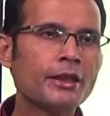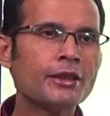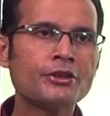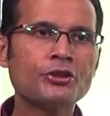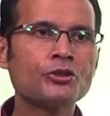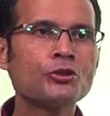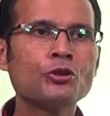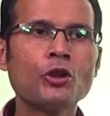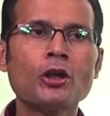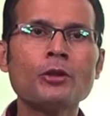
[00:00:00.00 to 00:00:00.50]

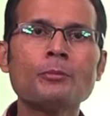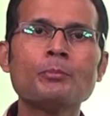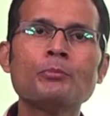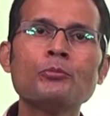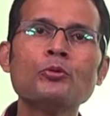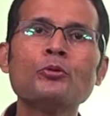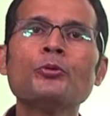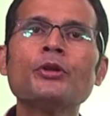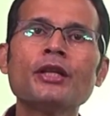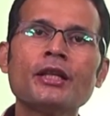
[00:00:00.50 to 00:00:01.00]
It's not
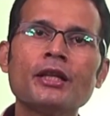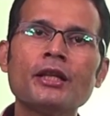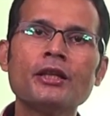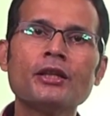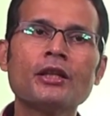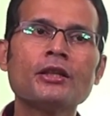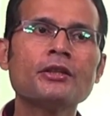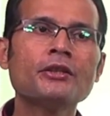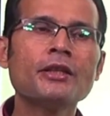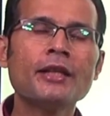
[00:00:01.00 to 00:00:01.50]
moving
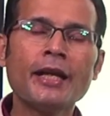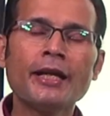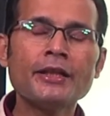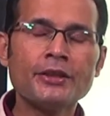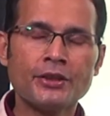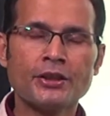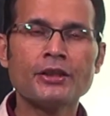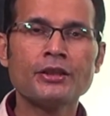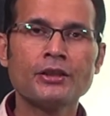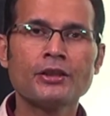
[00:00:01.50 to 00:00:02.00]
in a
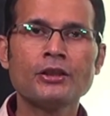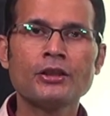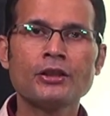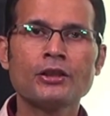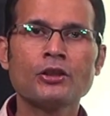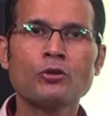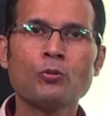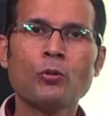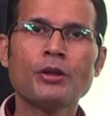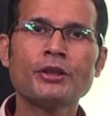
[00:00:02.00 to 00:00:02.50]
net
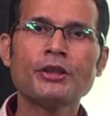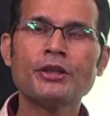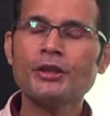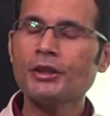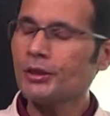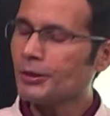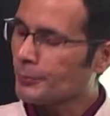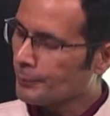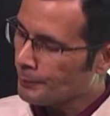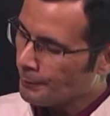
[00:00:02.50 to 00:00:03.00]

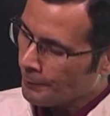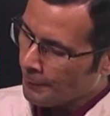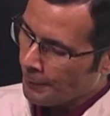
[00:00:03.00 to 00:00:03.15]
quantity.